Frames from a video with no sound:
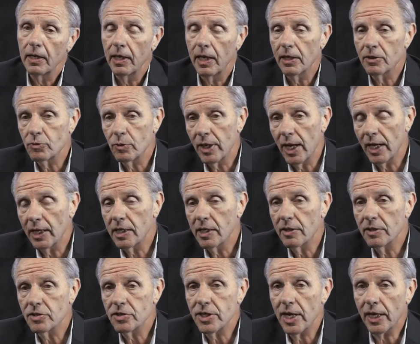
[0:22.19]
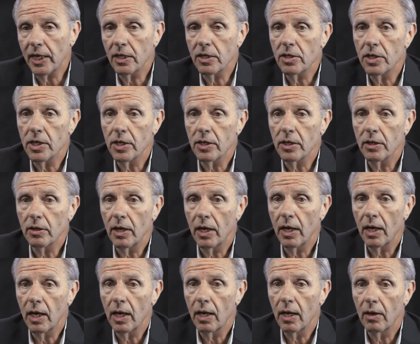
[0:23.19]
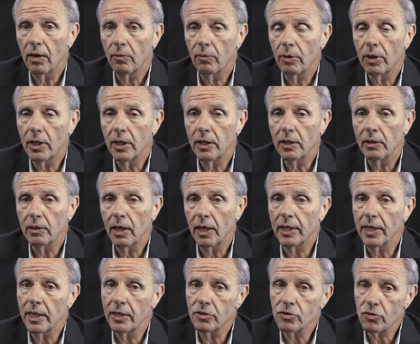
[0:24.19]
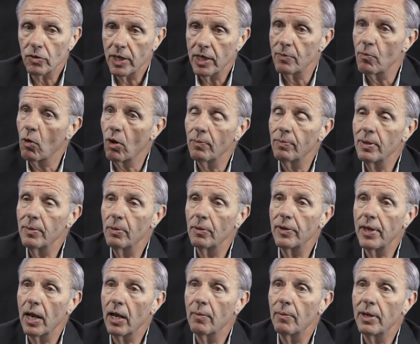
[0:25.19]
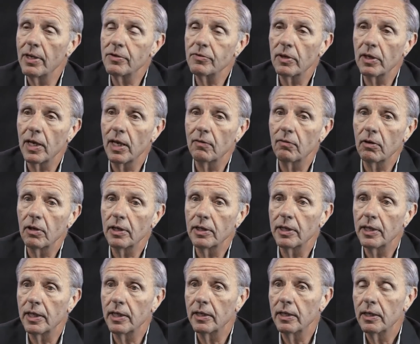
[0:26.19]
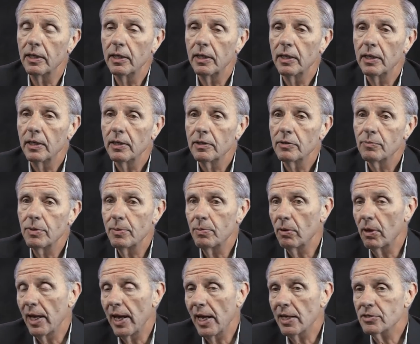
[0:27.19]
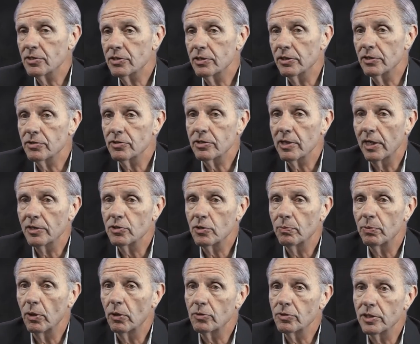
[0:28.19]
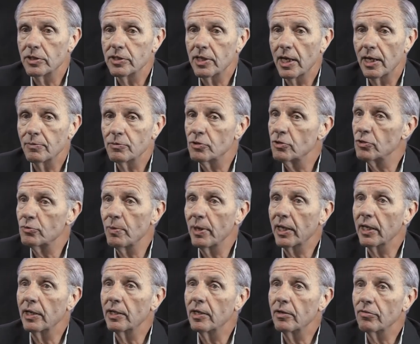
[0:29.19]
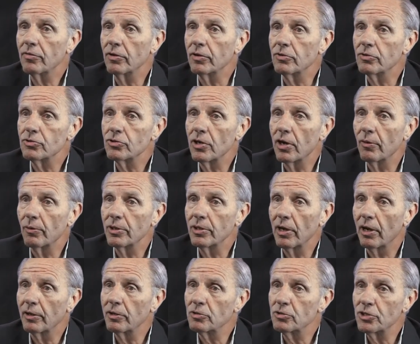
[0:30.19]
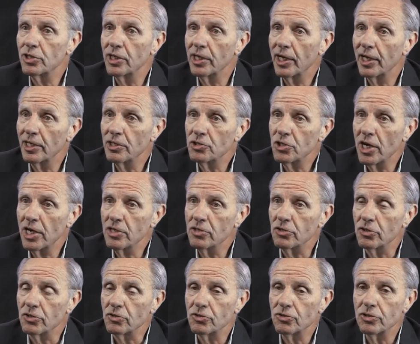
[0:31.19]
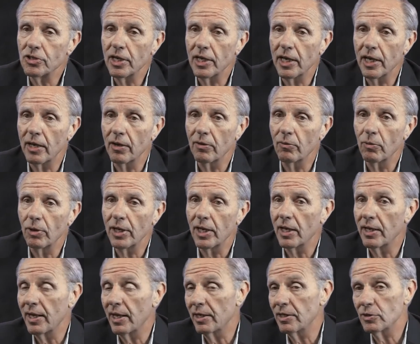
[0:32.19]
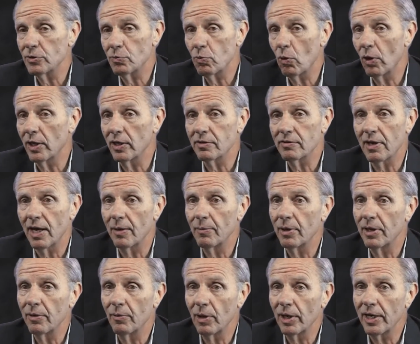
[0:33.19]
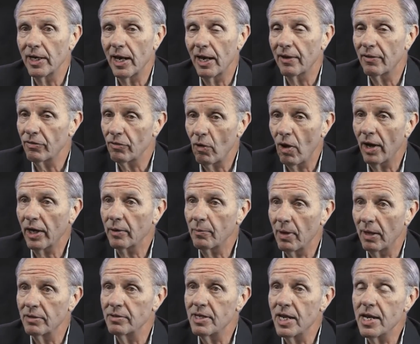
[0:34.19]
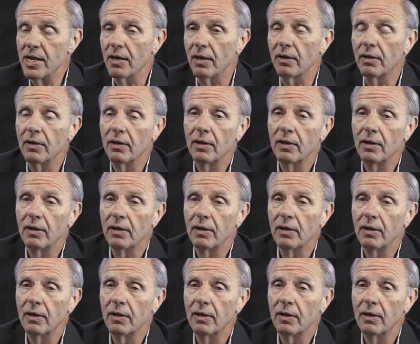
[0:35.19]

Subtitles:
As we got into the second year, we again trained more people at the elementary level, and then people asked us, I suppose, at times, is this making a difference? Are you seeing any changes? And we had, at this point in time, had really not thought about data.